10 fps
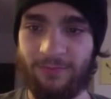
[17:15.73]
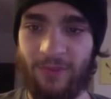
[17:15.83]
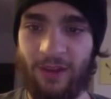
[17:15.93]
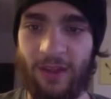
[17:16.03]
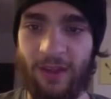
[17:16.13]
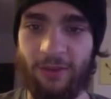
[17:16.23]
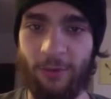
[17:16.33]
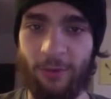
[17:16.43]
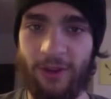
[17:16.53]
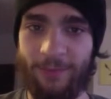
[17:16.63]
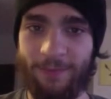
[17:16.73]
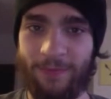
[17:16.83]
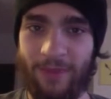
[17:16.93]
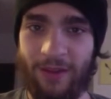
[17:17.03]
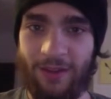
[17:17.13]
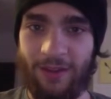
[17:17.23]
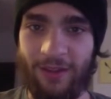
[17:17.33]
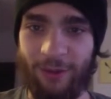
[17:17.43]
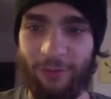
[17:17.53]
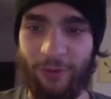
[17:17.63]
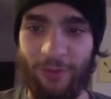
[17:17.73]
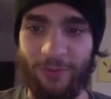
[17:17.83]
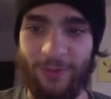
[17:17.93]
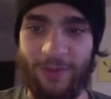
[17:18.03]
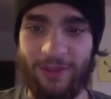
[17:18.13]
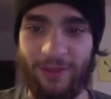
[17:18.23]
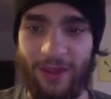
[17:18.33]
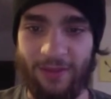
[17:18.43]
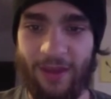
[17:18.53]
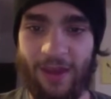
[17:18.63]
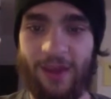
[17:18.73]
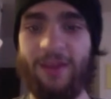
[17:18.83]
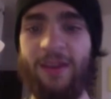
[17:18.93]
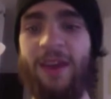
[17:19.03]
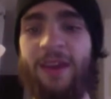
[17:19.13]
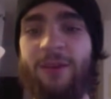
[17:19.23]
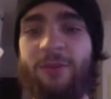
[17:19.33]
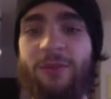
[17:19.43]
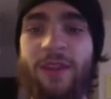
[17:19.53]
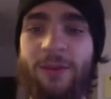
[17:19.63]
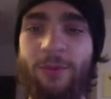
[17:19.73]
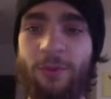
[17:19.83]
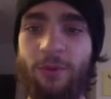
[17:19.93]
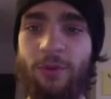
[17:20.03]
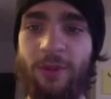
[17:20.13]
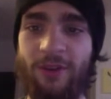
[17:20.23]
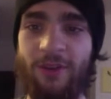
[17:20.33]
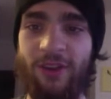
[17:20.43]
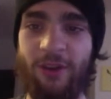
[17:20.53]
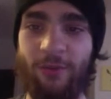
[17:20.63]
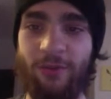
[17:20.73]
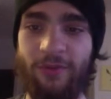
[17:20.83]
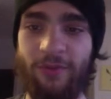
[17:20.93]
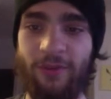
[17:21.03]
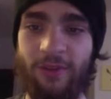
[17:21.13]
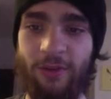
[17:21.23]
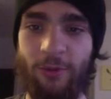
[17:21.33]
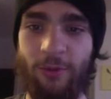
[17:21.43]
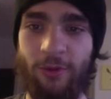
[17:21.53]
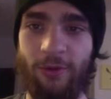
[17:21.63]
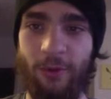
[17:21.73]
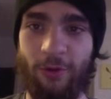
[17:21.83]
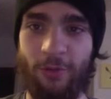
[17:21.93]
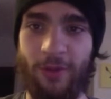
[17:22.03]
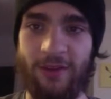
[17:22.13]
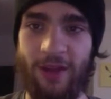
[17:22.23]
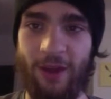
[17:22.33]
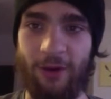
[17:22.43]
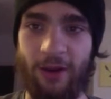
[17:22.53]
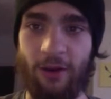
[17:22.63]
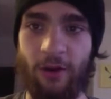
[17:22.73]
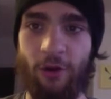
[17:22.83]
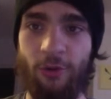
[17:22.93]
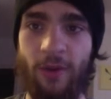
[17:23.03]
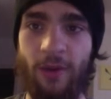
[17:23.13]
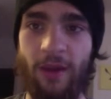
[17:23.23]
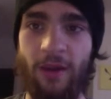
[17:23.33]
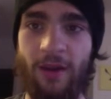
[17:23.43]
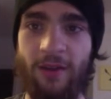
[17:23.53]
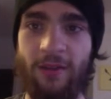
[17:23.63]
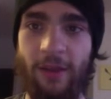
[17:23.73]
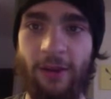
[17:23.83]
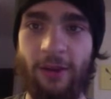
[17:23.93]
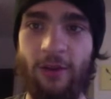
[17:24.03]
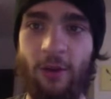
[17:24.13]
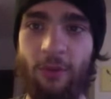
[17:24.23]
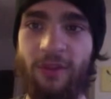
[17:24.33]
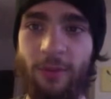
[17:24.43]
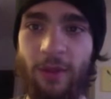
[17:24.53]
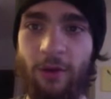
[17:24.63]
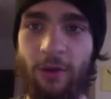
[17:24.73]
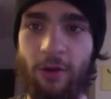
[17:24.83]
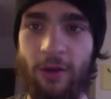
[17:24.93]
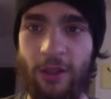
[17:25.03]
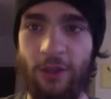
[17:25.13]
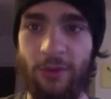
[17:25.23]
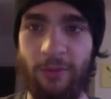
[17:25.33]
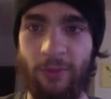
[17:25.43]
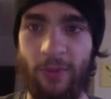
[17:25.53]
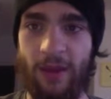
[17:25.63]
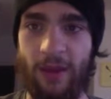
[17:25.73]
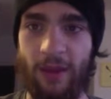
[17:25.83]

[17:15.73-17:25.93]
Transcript: Thank you, Squirtle. Thank you for helping me beat the last guy. And with that, we're pretty much done with good old Pokemon Tower here. Oh my god, is that a ghost up there or a human being?